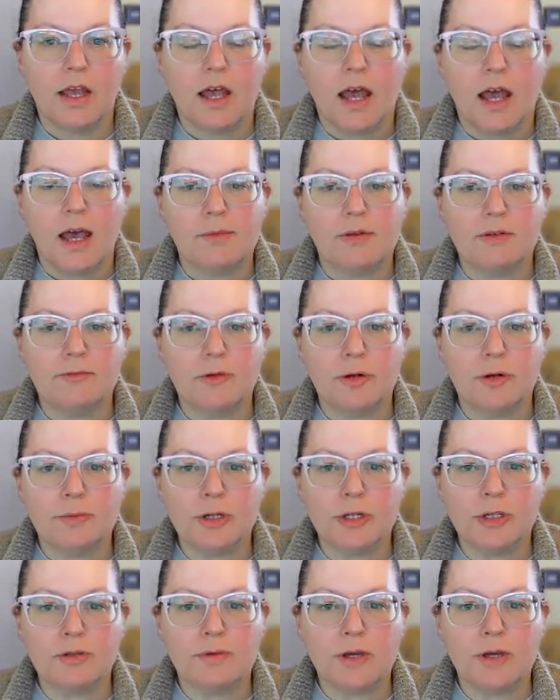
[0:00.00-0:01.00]
I'm a former
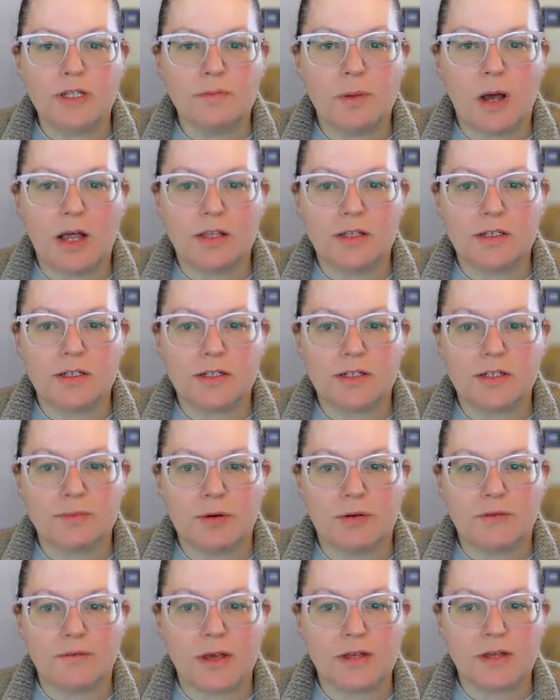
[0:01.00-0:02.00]
U.S. politics
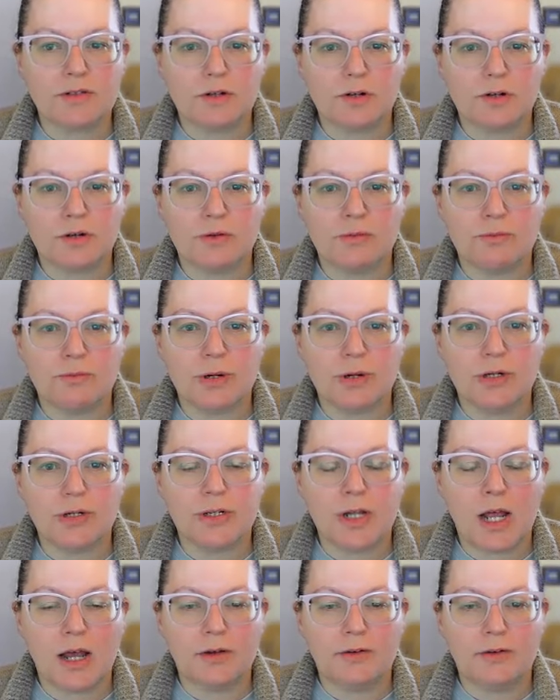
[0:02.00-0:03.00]
professor who
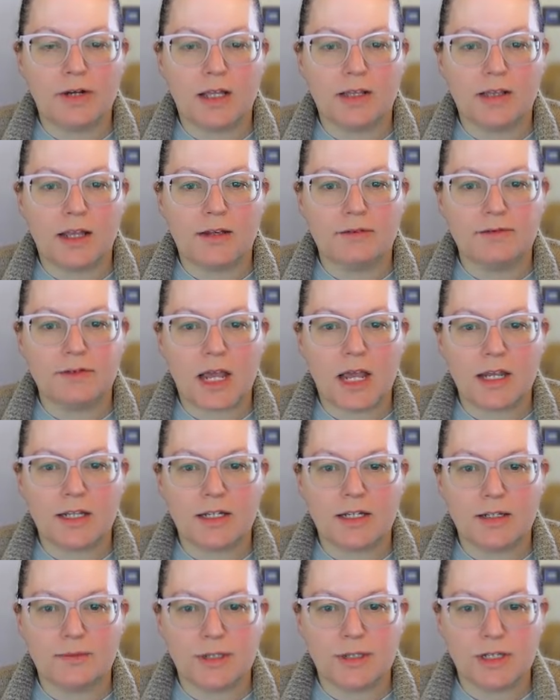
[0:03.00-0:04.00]
burned out and left
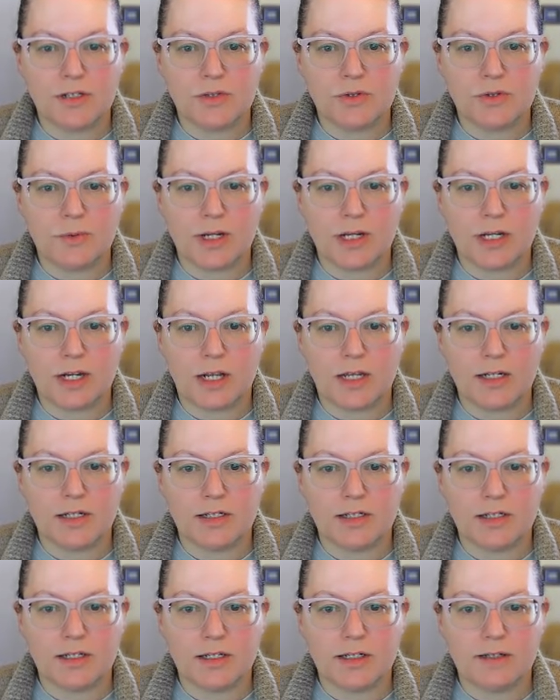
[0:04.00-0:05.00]
academia in
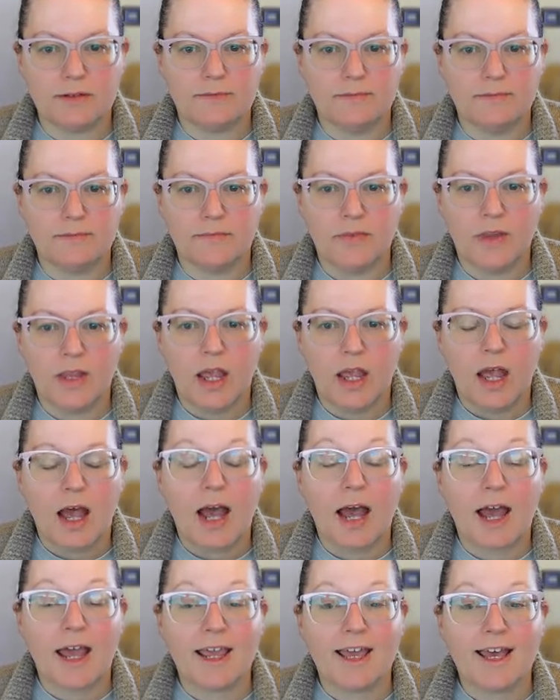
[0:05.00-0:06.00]
2019.
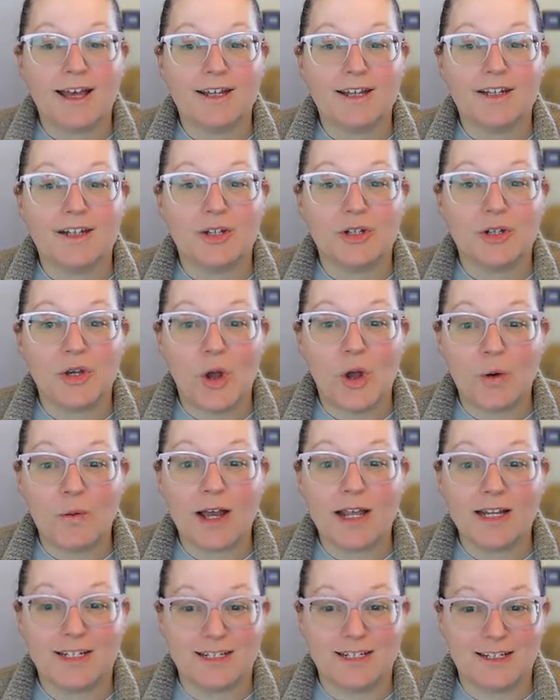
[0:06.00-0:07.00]
I had no
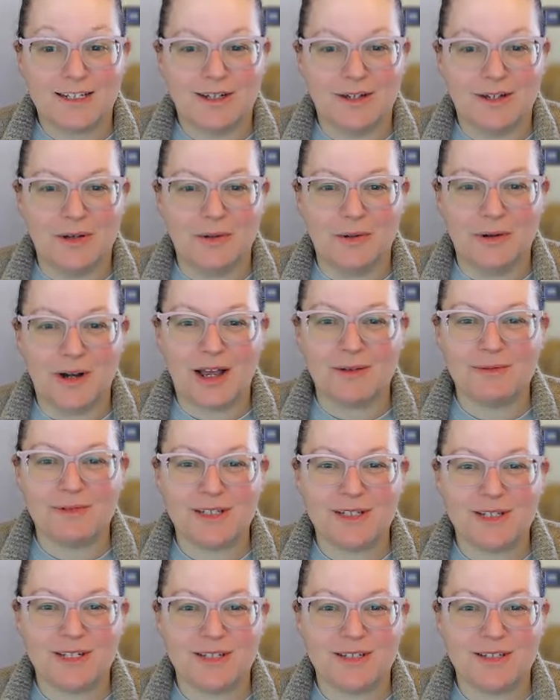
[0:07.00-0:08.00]
idea what I was
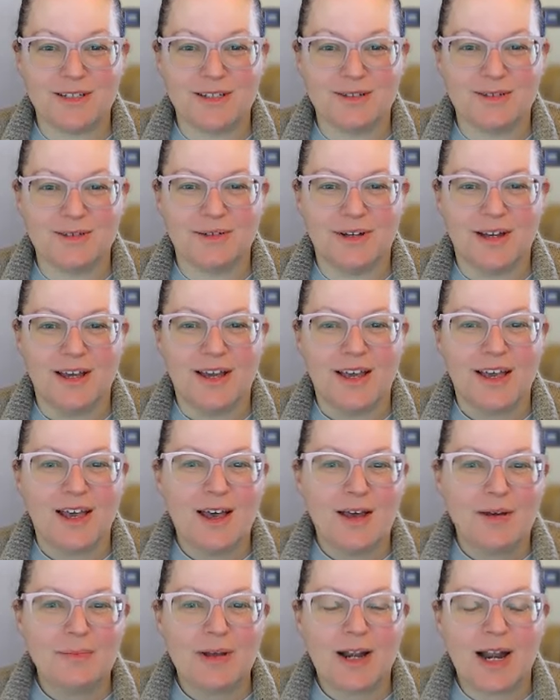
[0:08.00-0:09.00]
going to do,
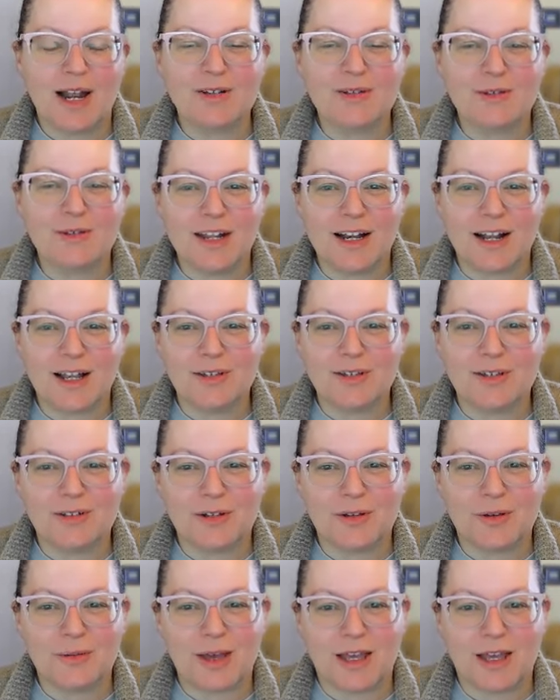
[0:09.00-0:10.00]
but I knew that I couldn't
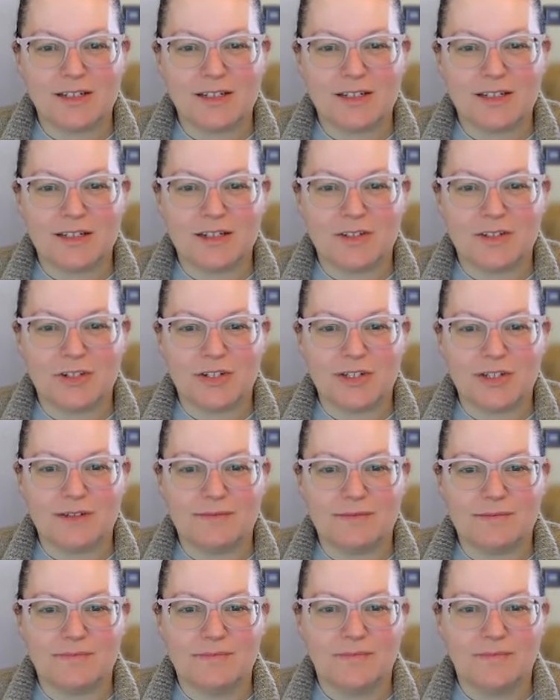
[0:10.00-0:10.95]
go back to teaching.